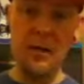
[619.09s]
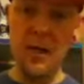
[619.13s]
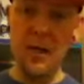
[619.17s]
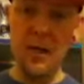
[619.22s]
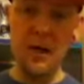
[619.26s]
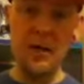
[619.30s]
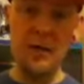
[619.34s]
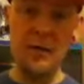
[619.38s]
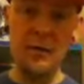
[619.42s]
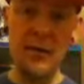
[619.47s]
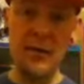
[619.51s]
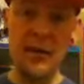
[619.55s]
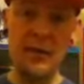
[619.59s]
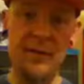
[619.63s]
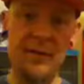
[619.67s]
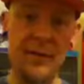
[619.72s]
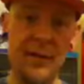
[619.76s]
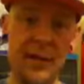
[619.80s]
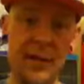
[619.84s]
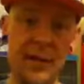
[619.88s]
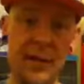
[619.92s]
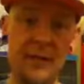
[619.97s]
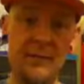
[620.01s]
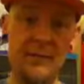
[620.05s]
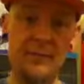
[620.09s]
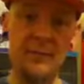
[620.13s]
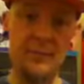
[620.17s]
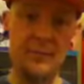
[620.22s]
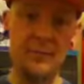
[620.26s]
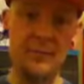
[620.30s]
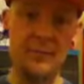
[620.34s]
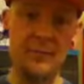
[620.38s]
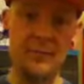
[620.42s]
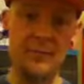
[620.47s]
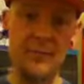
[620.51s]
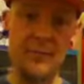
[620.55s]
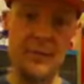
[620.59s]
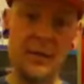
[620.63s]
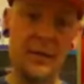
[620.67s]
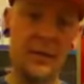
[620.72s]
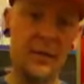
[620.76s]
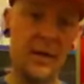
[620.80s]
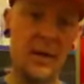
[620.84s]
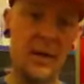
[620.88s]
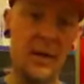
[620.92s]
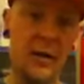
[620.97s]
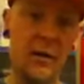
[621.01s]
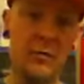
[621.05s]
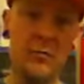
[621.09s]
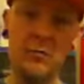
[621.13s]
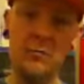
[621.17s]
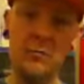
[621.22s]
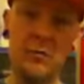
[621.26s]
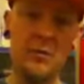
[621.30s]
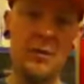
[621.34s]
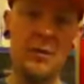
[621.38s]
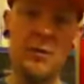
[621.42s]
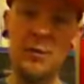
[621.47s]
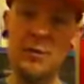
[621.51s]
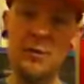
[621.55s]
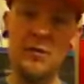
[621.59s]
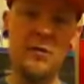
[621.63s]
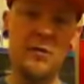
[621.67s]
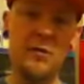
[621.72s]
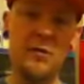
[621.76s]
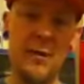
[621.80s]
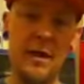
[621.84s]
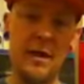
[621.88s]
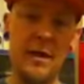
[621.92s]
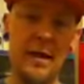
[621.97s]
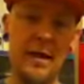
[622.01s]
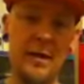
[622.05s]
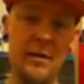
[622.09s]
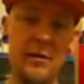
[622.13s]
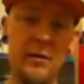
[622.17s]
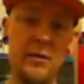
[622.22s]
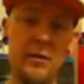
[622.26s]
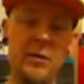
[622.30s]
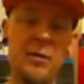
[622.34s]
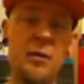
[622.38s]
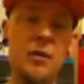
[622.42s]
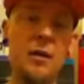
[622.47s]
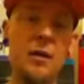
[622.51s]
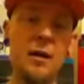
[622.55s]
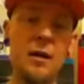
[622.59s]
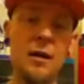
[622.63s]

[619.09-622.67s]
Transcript: Ocarina fella Carl, love to have met that guy.